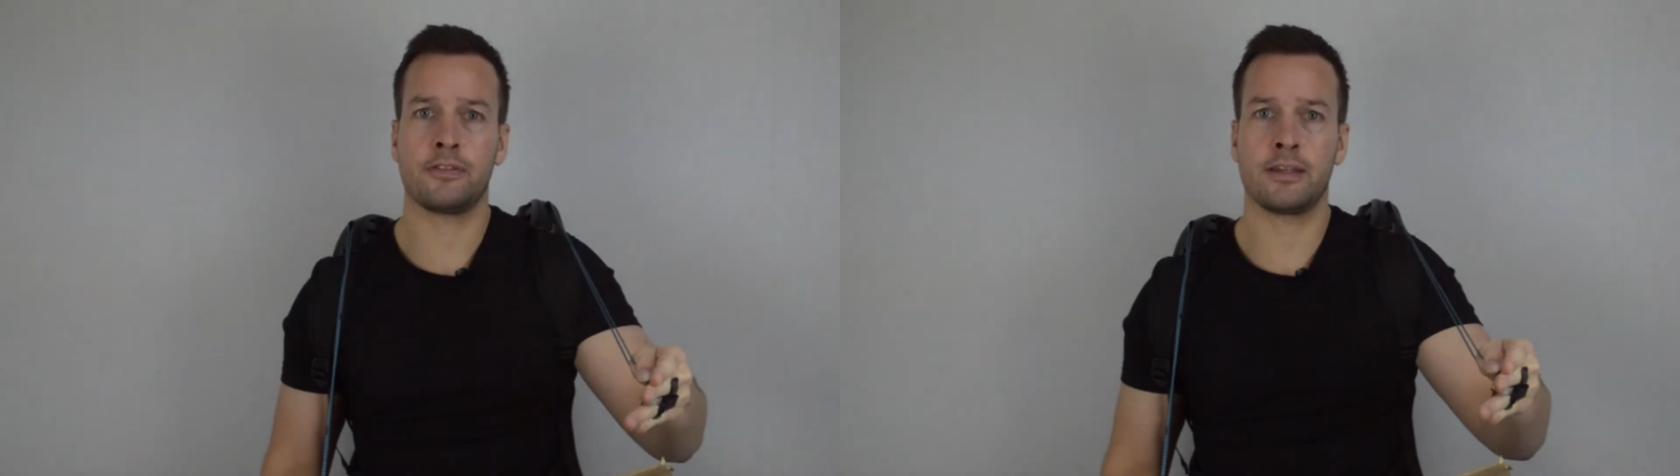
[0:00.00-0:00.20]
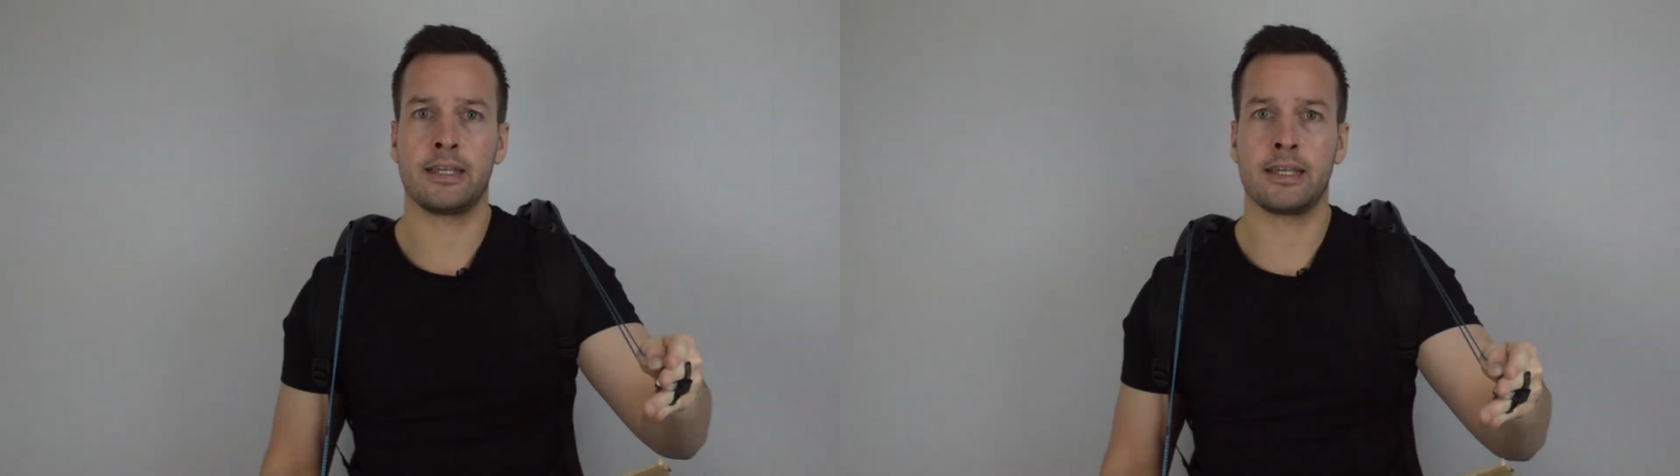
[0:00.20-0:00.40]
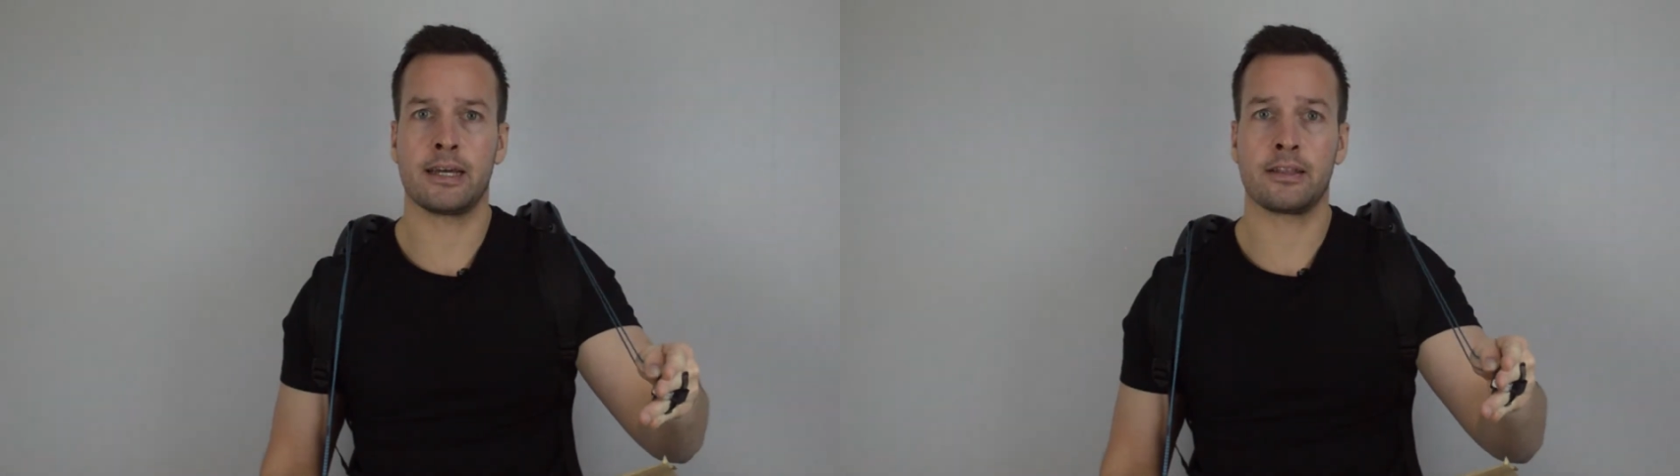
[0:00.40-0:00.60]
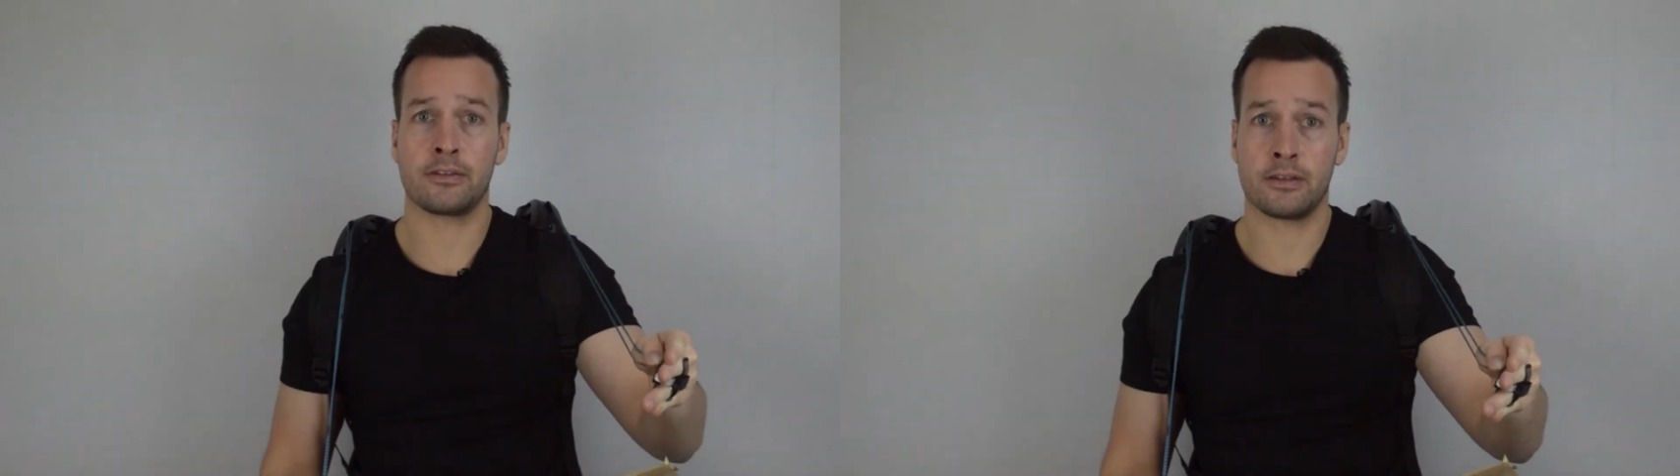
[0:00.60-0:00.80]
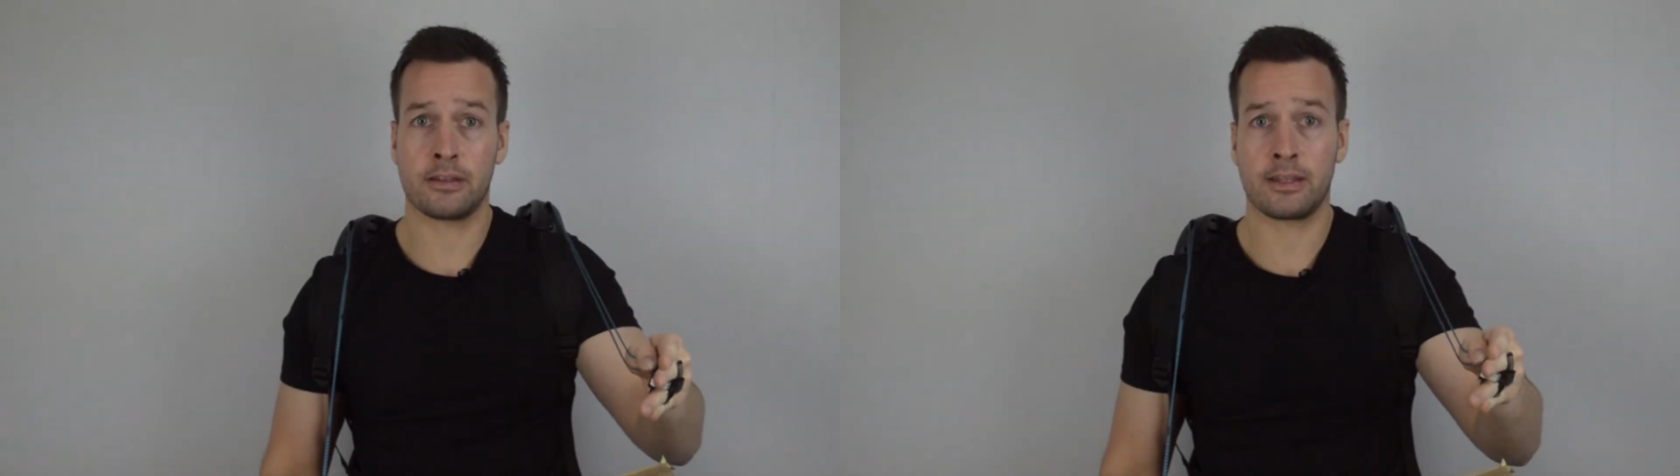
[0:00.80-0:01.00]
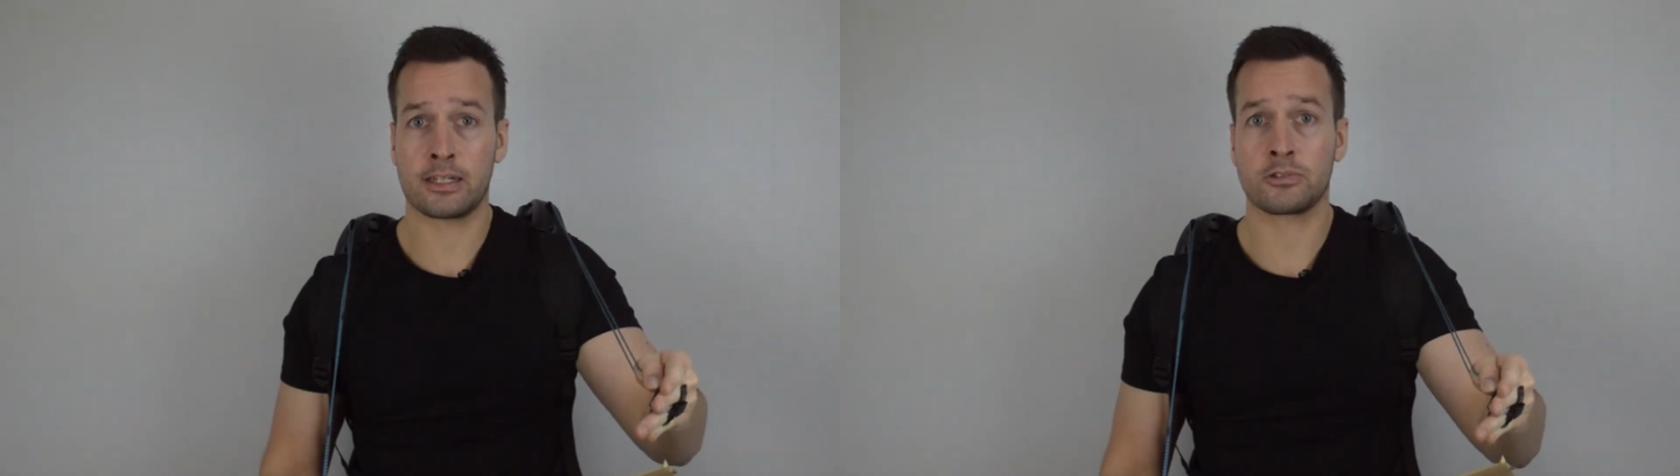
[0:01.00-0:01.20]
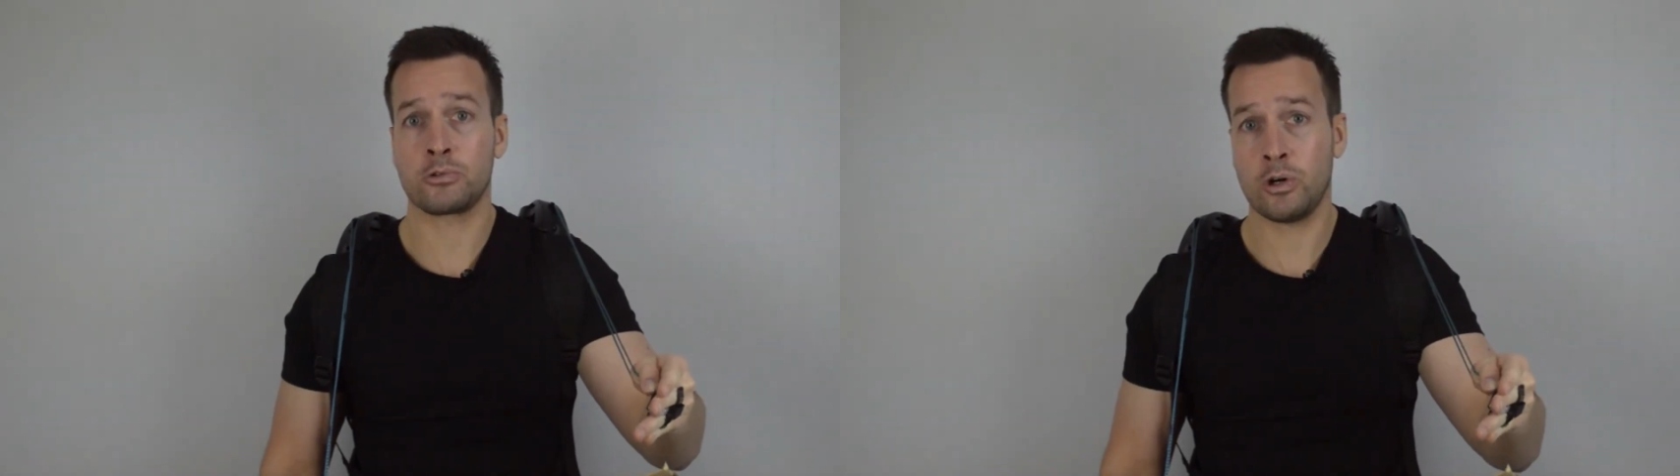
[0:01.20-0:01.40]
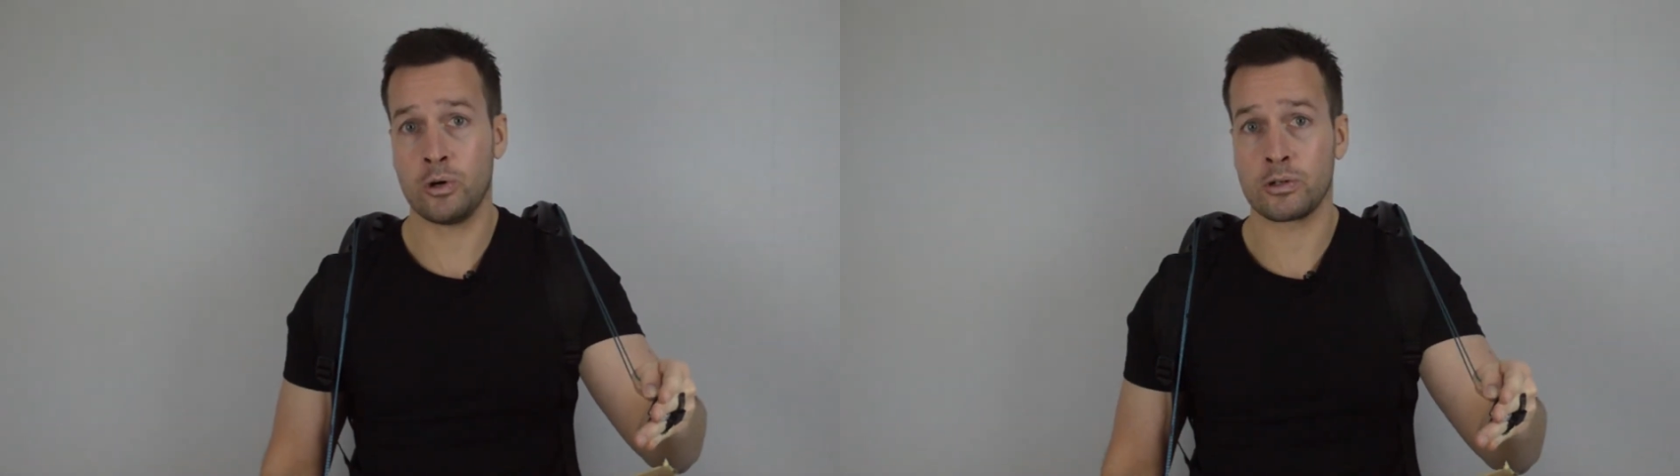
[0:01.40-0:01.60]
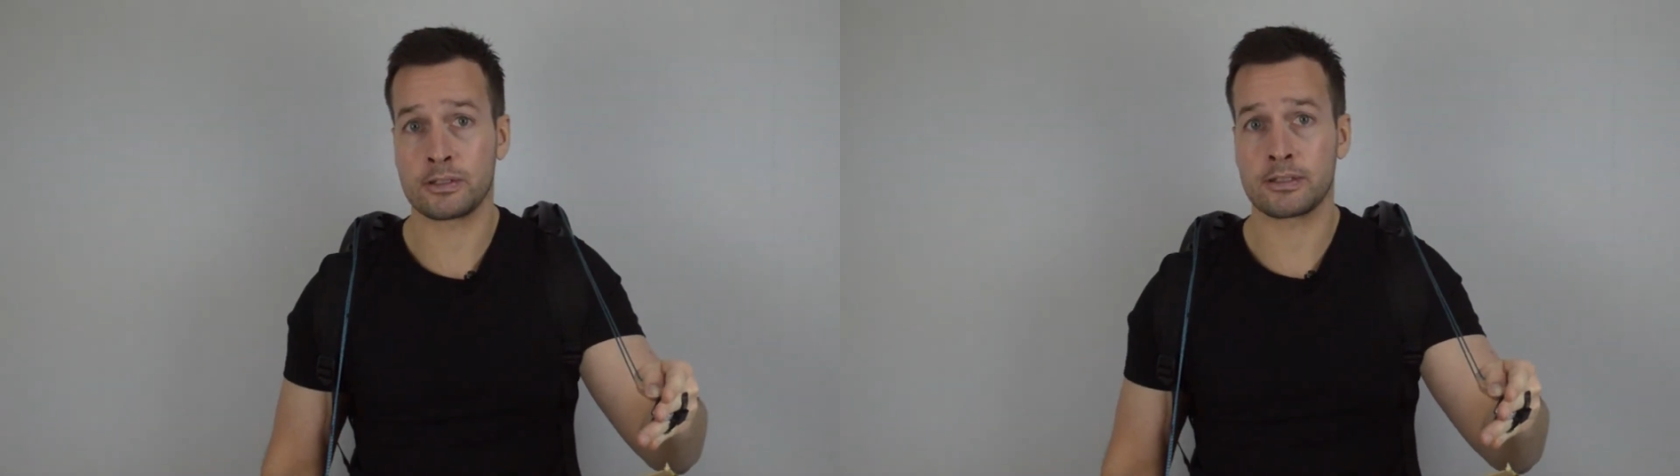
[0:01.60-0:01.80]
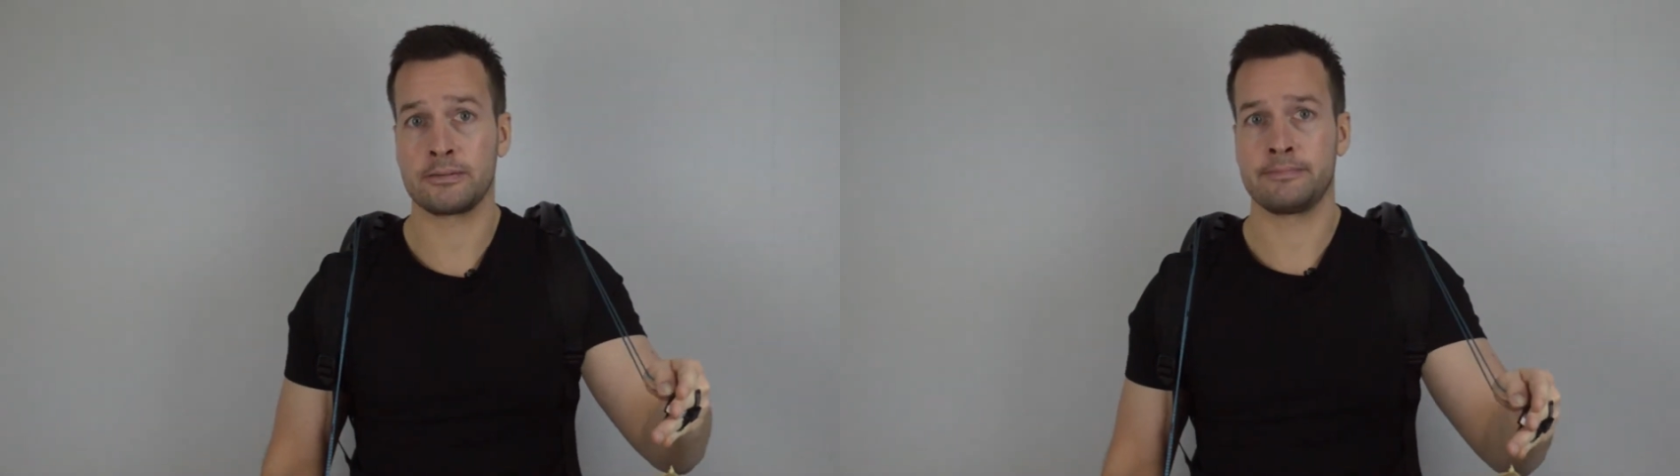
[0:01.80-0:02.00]
the actual
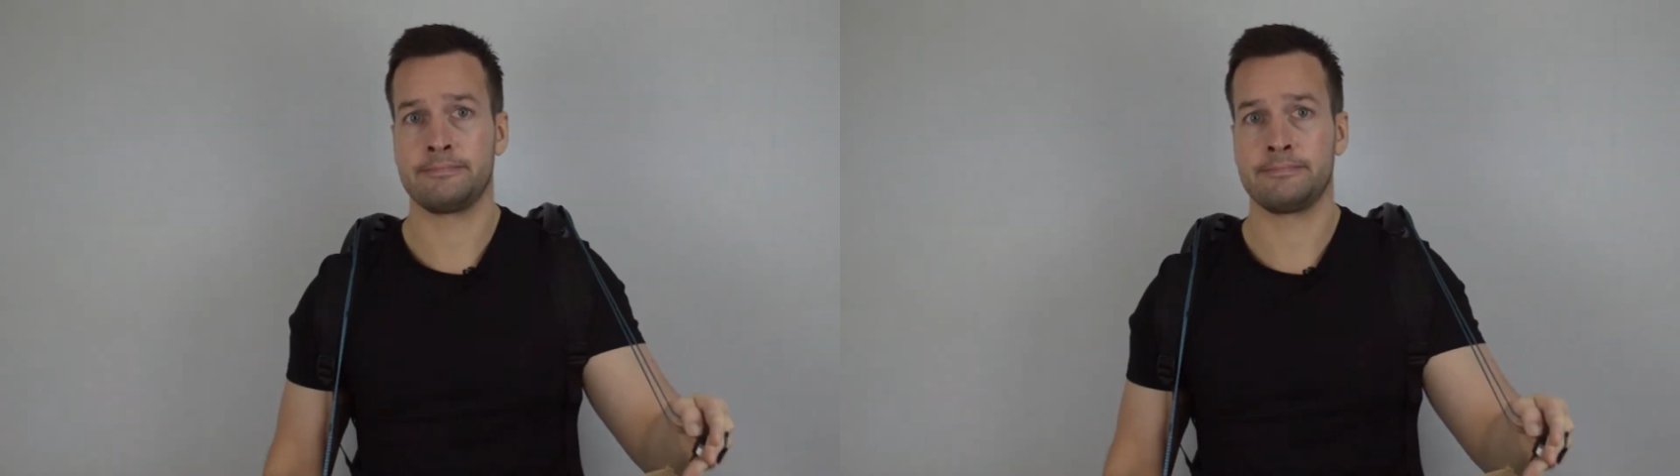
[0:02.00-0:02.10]
cords.